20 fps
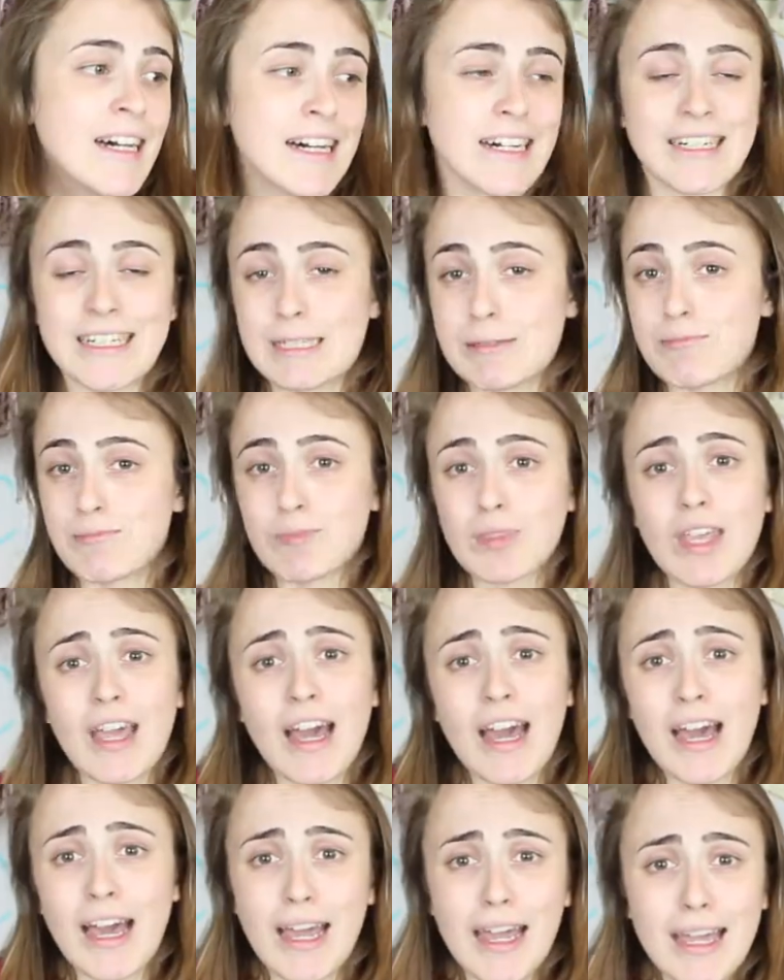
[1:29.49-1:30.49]
Um,
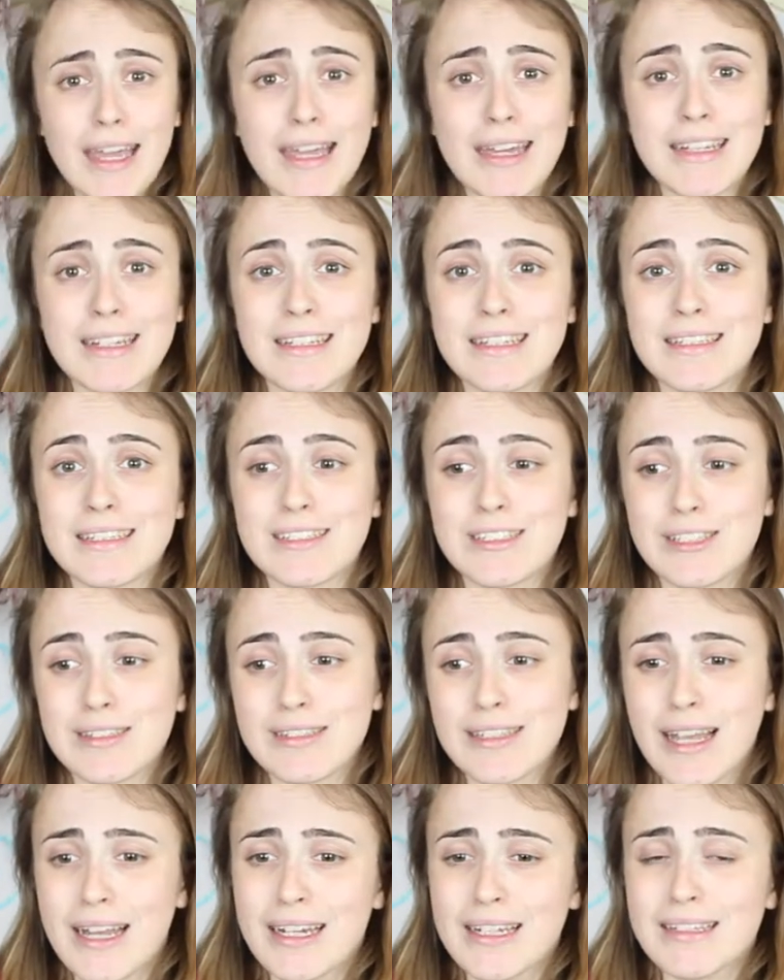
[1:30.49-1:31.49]
I
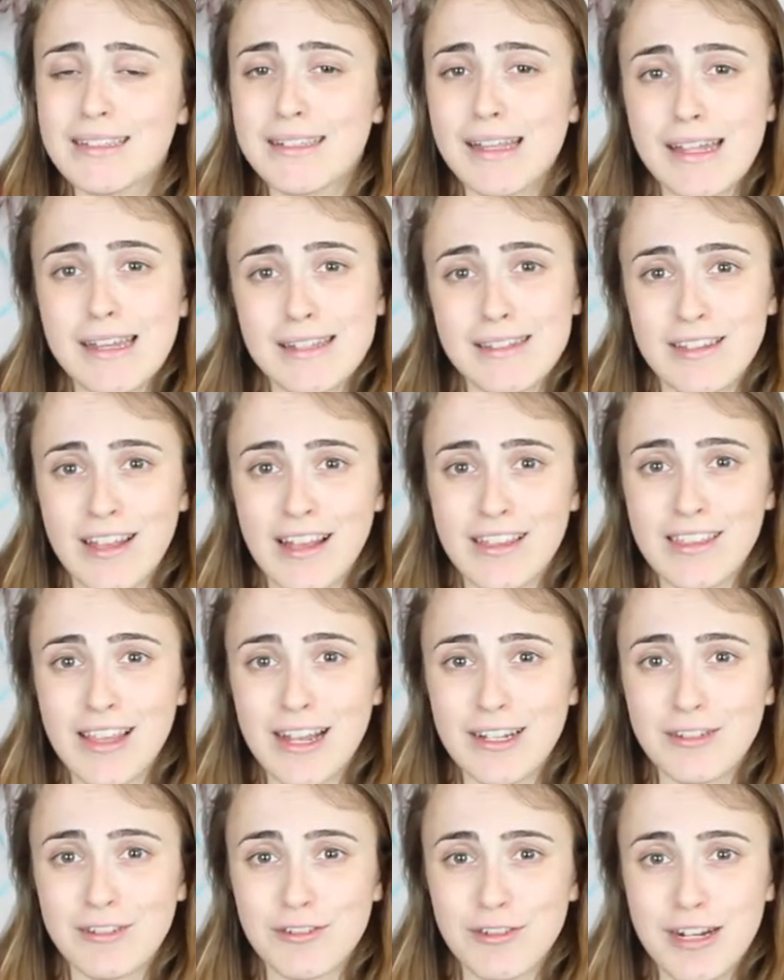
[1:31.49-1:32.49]
just kind of set aside
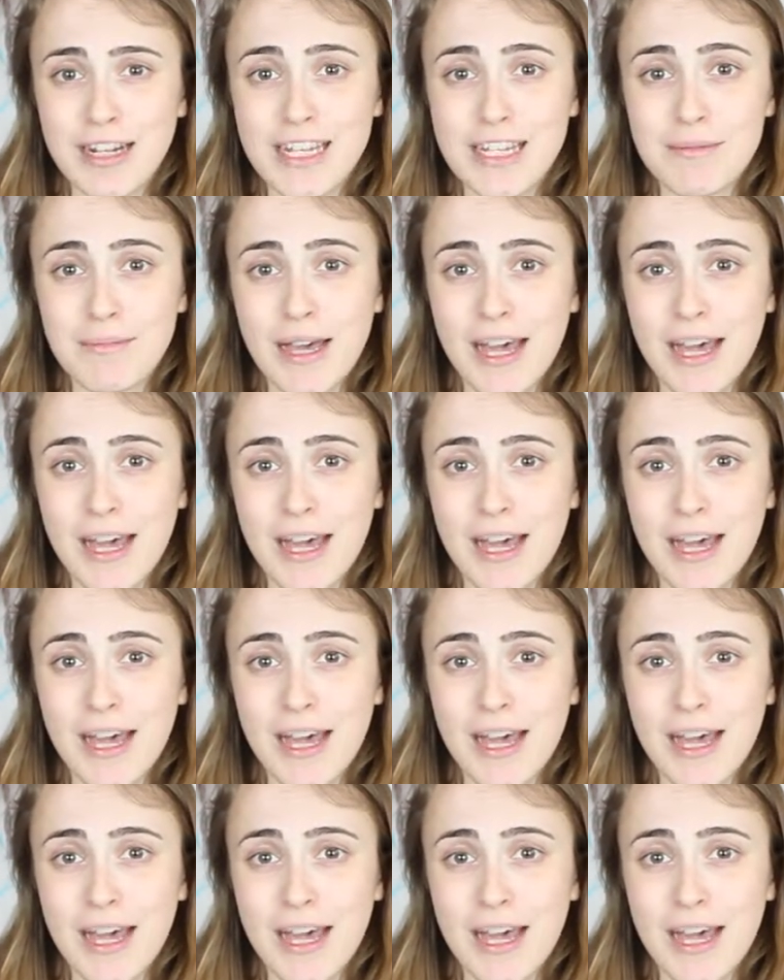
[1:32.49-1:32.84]
that dream